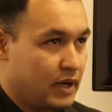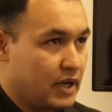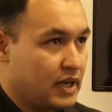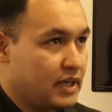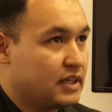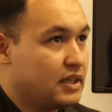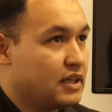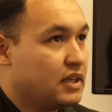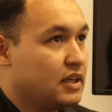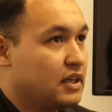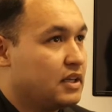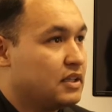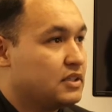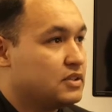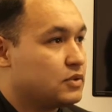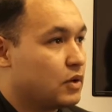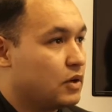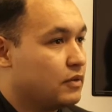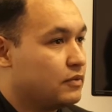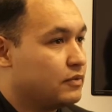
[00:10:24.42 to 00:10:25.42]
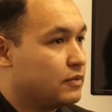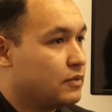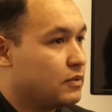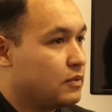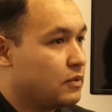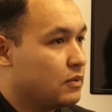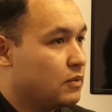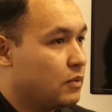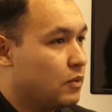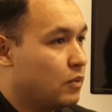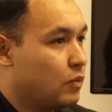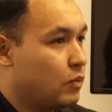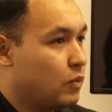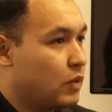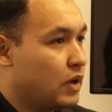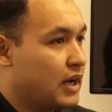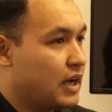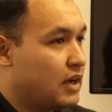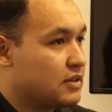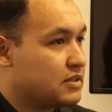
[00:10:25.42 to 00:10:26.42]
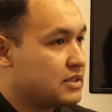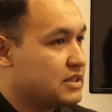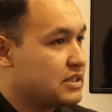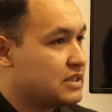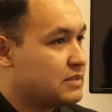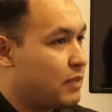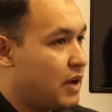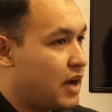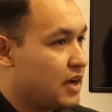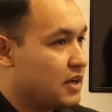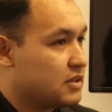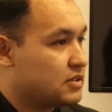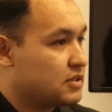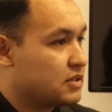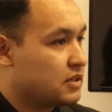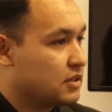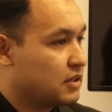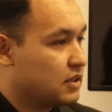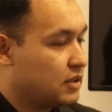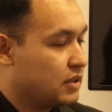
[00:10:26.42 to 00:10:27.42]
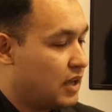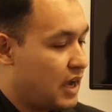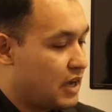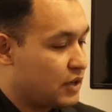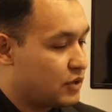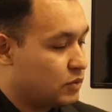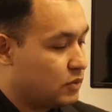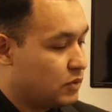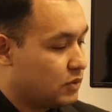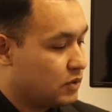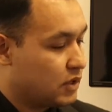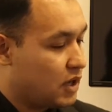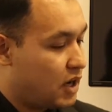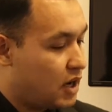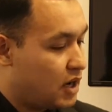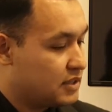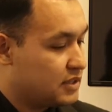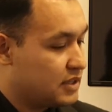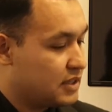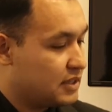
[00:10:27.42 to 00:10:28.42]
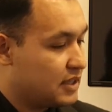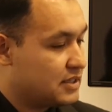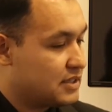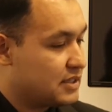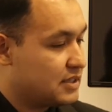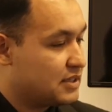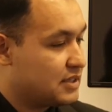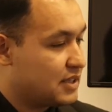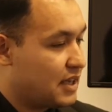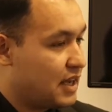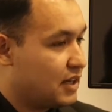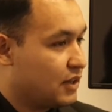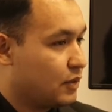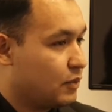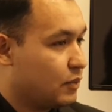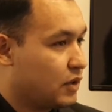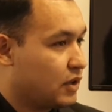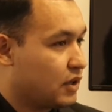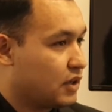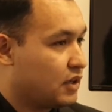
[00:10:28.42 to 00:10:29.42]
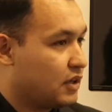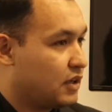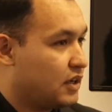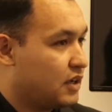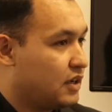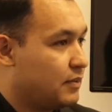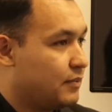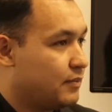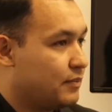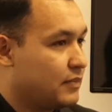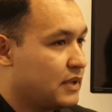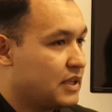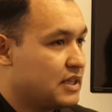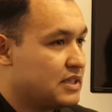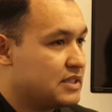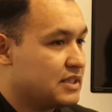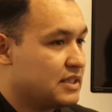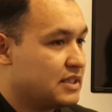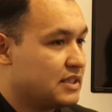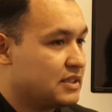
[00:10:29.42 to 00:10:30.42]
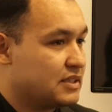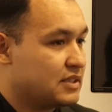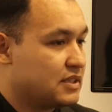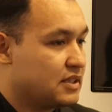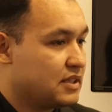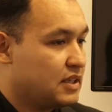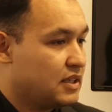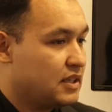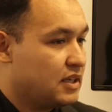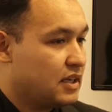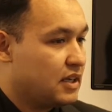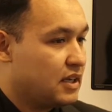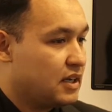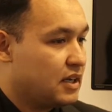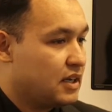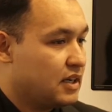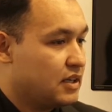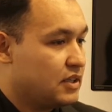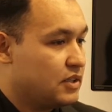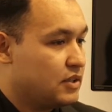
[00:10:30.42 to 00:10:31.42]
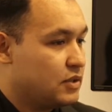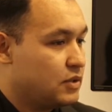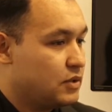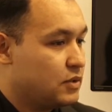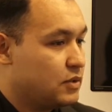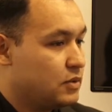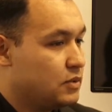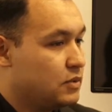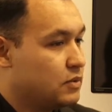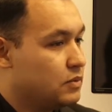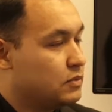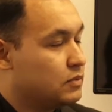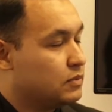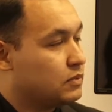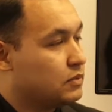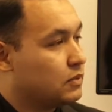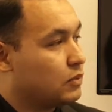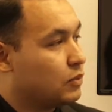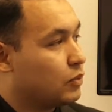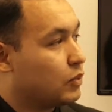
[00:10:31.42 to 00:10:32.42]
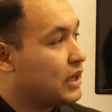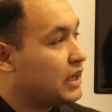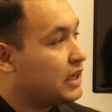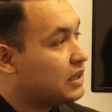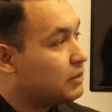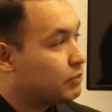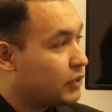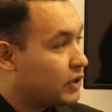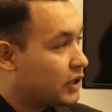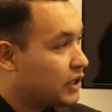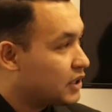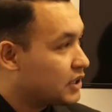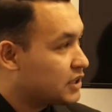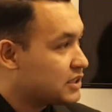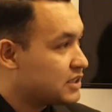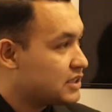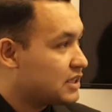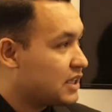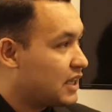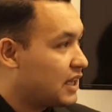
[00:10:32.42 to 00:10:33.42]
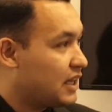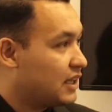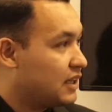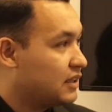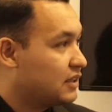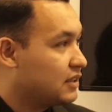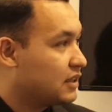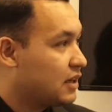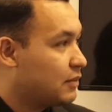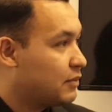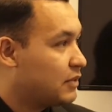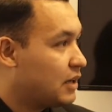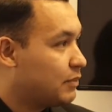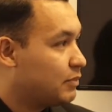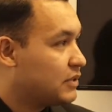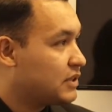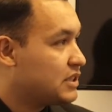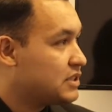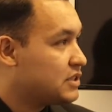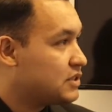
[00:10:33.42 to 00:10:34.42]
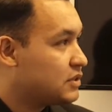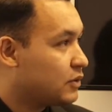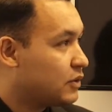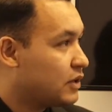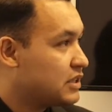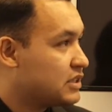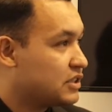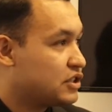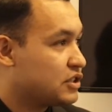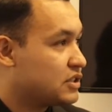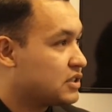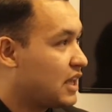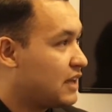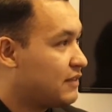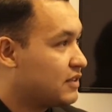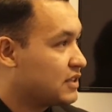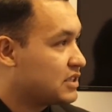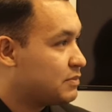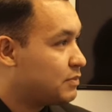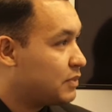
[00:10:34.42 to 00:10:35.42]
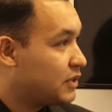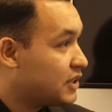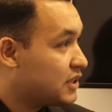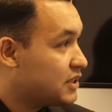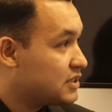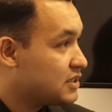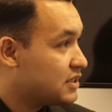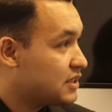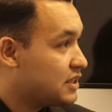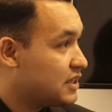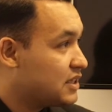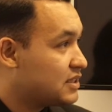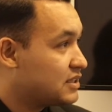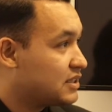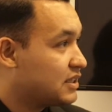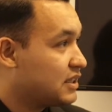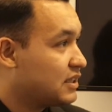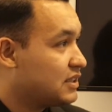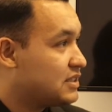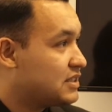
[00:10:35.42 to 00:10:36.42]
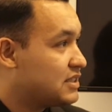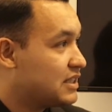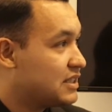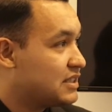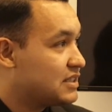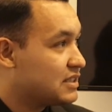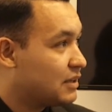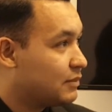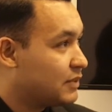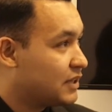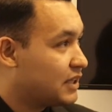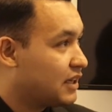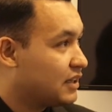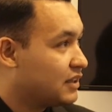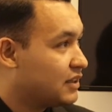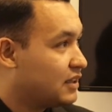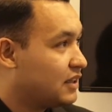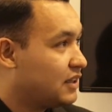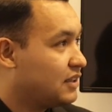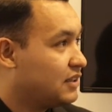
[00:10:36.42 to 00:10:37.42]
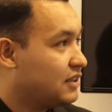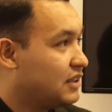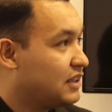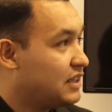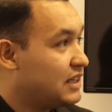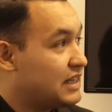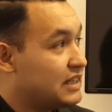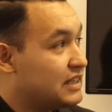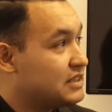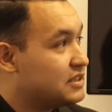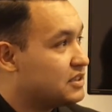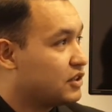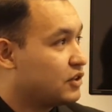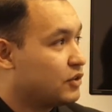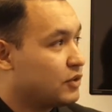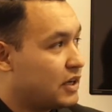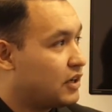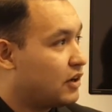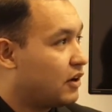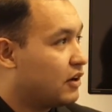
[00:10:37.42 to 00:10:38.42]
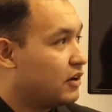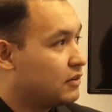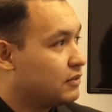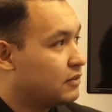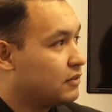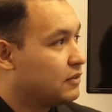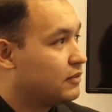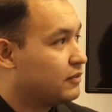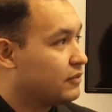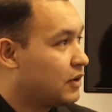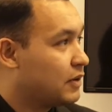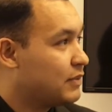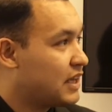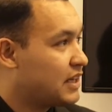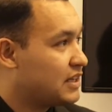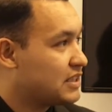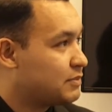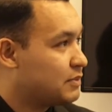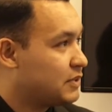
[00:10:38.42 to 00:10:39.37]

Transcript: but sort of what else inspires the, the, actual content that's inside of the work? Um, is it uh, you reading books and coming up with these stories are just life experiences and seeing something out there and then needing to create art from that